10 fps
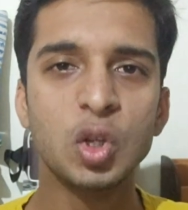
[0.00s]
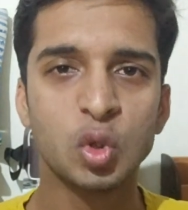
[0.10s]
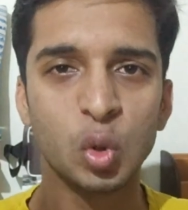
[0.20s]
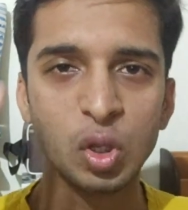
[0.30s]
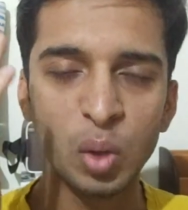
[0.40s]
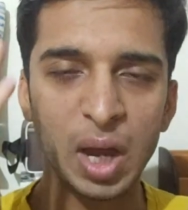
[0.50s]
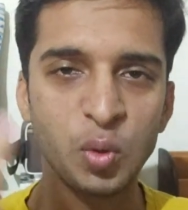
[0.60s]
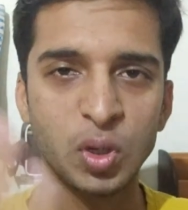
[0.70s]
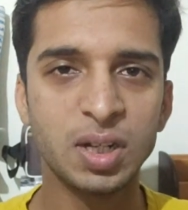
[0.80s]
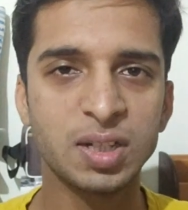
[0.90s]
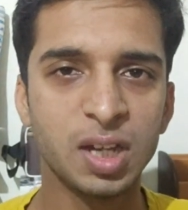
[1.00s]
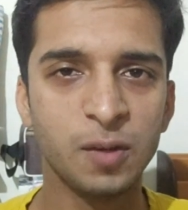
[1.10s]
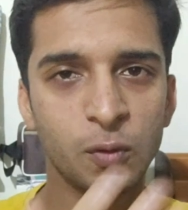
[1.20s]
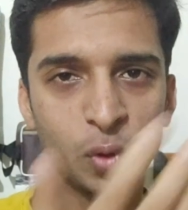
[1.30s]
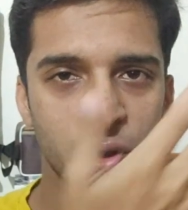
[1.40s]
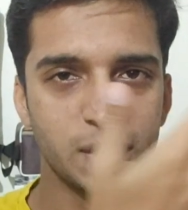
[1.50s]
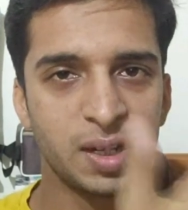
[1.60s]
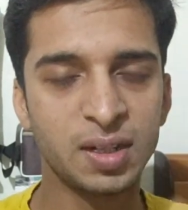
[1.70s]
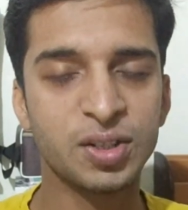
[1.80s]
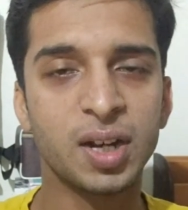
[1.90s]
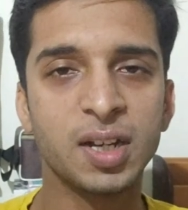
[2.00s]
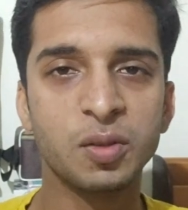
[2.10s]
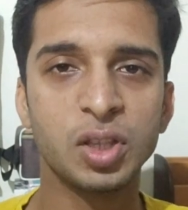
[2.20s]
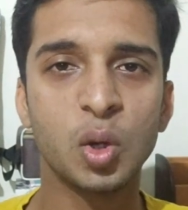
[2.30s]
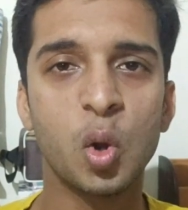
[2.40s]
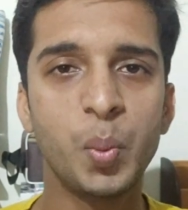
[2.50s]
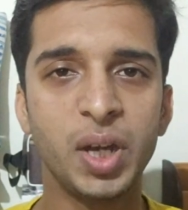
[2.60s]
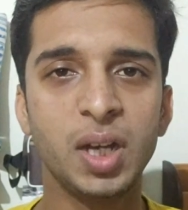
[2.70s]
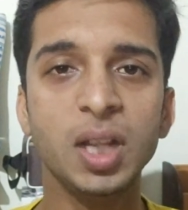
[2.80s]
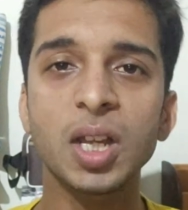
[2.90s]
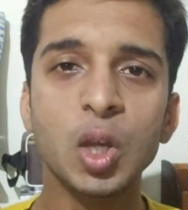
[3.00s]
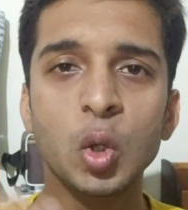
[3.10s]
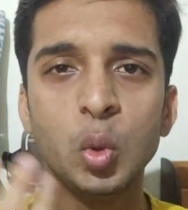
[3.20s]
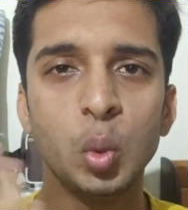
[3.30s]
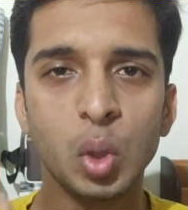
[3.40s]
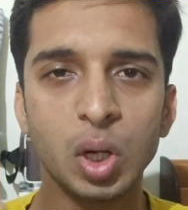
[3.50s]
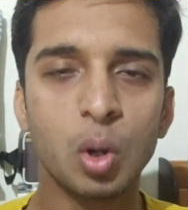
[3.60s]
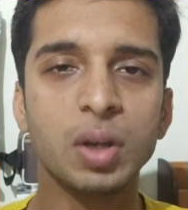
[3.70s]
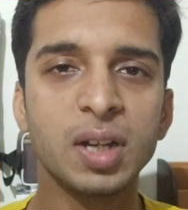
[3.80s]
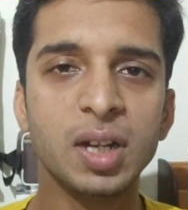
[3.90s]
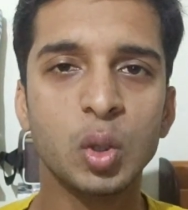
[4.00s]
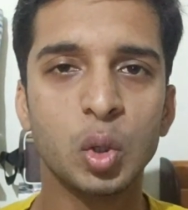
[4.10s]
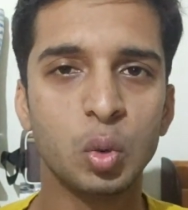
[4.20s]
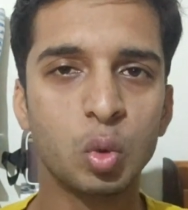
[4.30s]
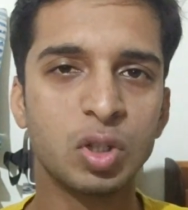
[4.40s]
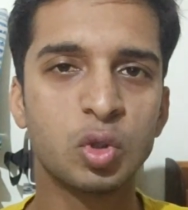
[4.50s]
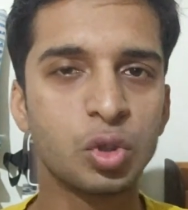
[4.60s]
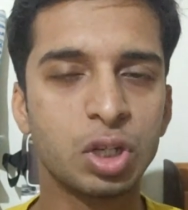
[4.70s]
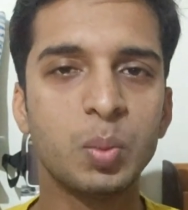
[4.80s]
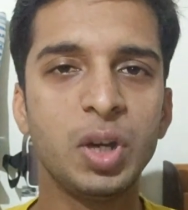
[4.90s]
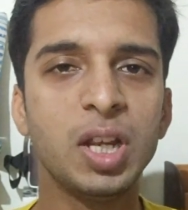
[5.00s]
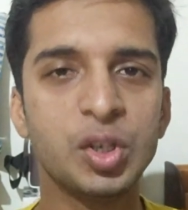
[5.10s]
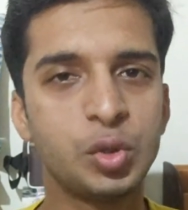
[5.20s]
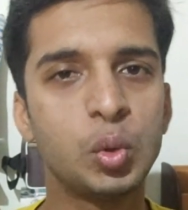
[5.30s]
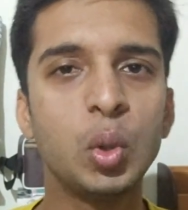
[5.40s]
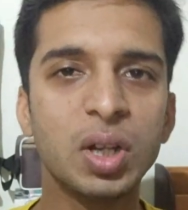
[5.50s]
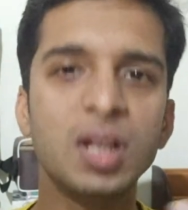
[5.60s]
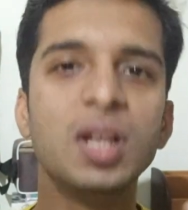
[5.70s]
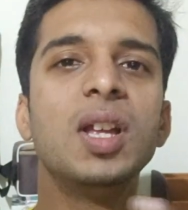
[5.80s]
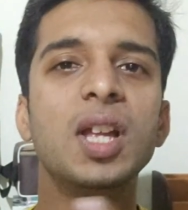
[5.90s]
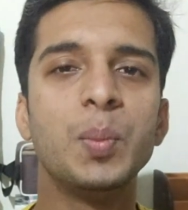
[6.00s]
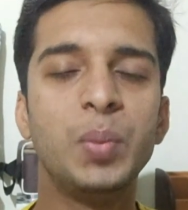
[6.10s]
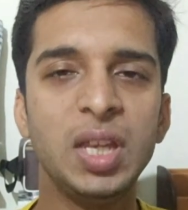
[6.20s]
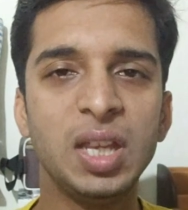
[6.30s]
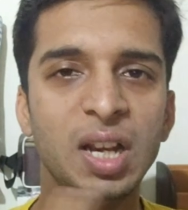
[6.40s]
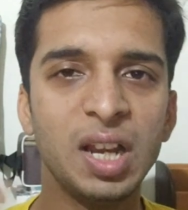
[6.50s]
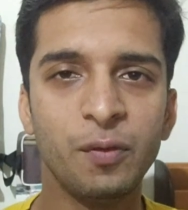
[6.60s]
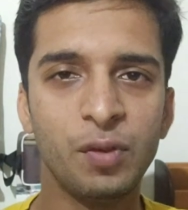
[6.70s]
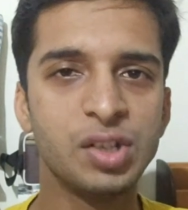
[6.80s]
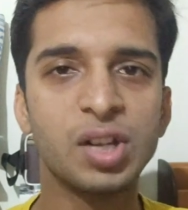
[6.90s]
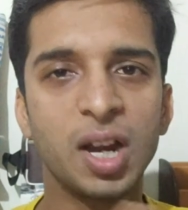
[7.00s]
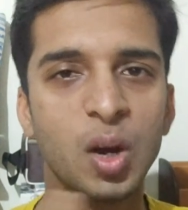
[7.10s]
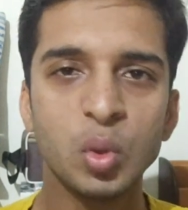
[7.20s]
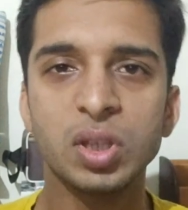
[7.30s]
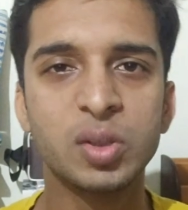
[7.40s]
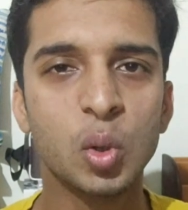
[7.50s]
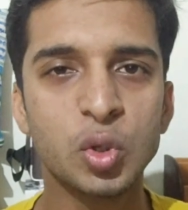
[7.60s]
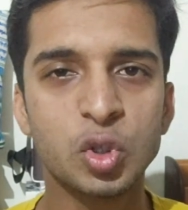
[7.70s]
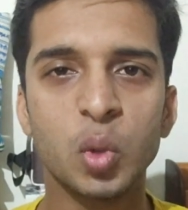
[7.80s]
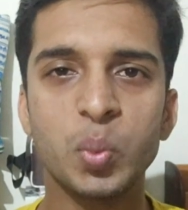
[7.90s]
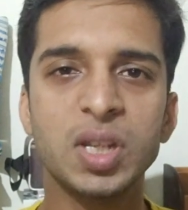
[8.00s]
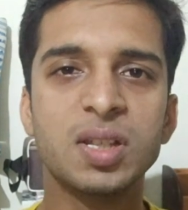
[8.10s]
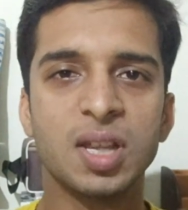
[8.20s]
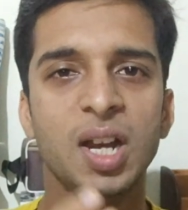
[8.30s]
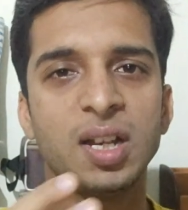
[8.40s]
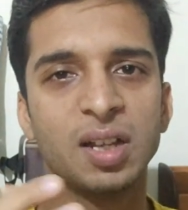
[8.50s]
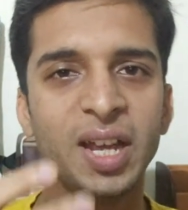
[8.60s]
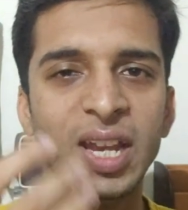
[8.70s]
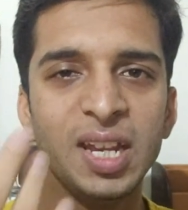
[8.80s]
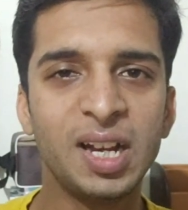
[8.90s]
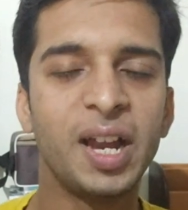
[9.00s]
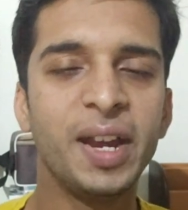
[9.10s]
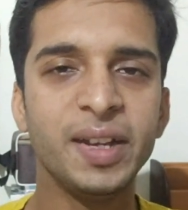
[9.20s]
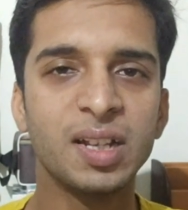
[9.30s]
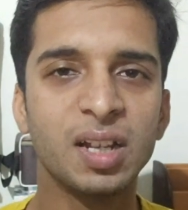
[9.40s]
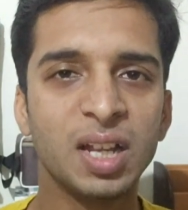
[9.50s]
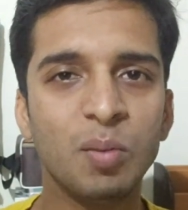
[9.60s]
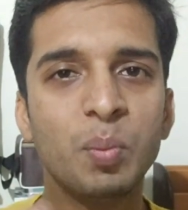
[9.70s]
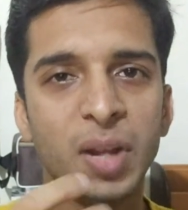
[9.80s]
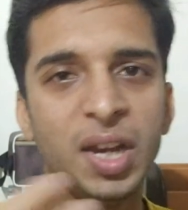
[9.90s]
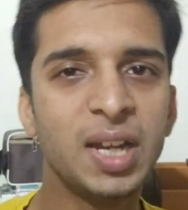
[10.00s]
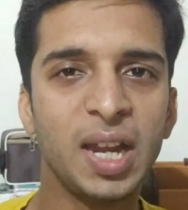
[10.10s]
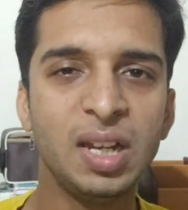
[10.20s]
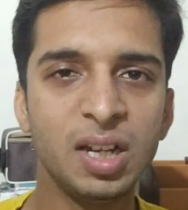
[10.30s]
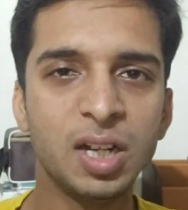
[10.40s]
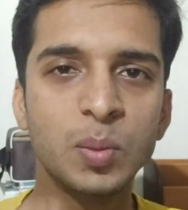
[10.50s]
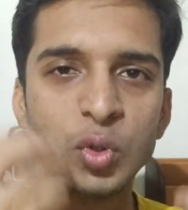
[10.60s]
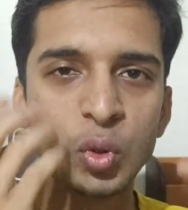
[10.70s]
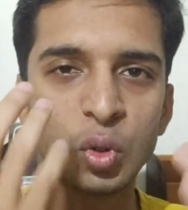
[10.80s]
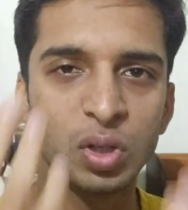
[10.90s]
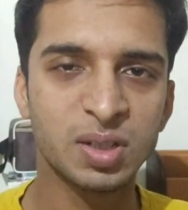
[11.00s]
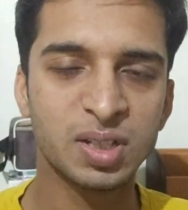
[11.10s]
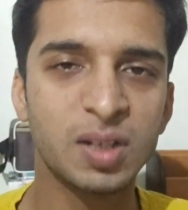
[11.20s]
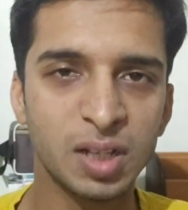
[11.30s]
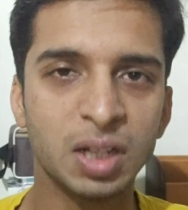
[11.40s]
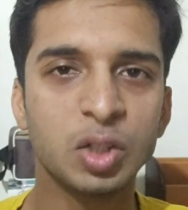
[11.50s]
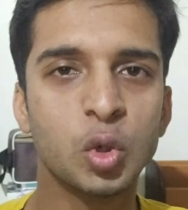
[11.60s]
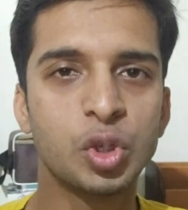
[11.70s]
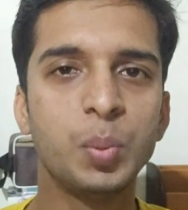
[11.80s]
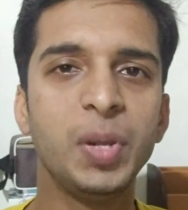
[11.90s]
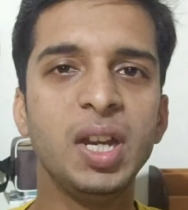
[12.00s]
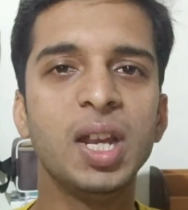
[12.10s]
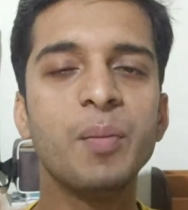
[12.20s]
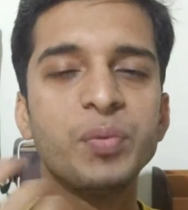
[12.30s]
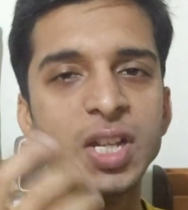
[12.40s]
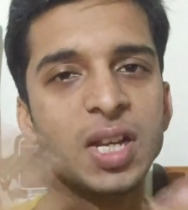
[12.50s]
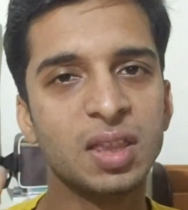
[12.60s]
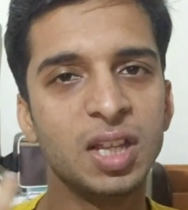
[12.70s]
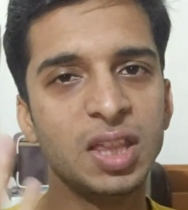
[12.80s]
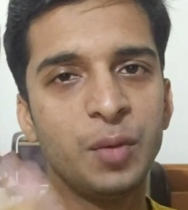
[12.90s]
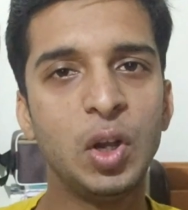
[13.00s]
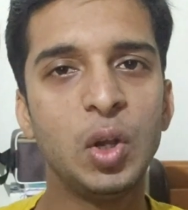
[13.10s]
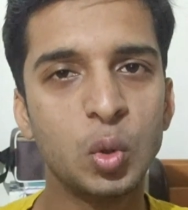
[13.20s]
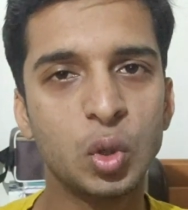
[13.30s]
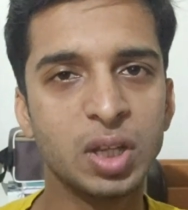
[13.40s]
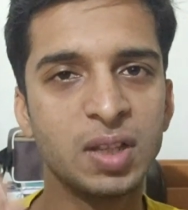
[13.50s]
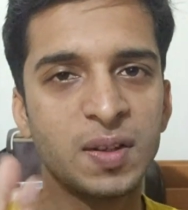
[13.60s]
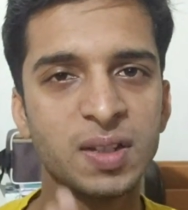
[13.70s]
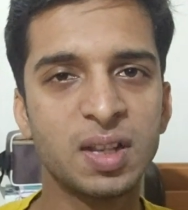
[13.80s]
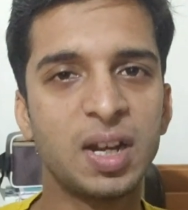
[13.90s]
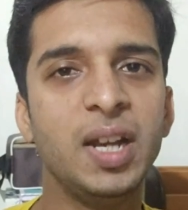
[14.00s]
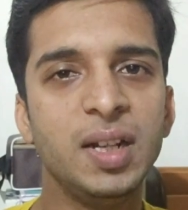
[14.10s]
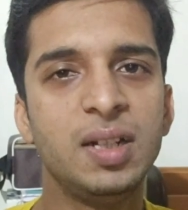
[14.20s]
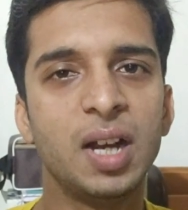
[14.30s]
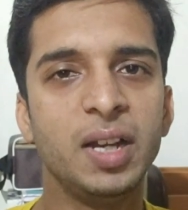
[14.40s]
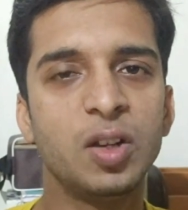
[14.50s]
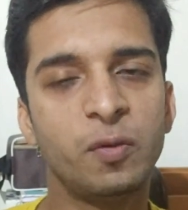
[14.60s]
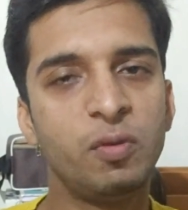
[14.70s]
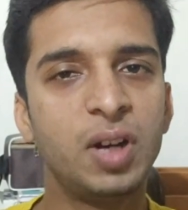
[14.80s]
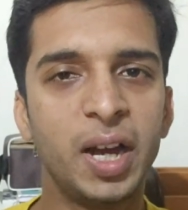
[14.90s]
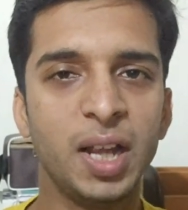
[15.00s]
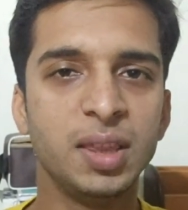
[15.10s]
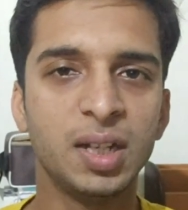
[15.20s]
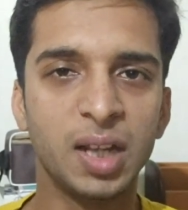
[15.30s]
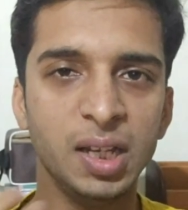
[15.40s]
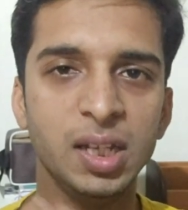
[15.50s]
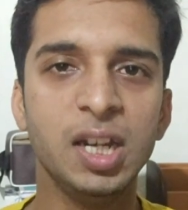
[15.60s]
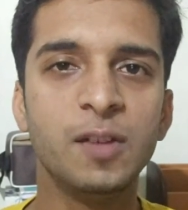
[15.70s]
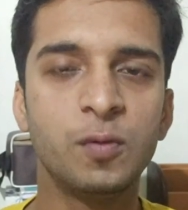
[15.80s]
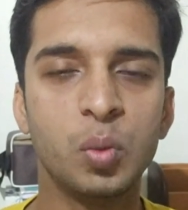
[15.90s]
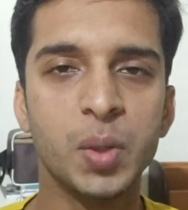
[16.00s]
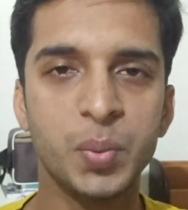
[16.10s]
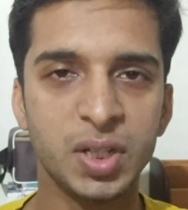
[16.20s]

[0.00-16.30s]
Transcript: So you have to understand, if you want to get started with the copywriting, your content or your social media should be leveraged around those topics, that any client indirectly comes to your social media, then they will know, okay, this is the right kind of guy that I need for my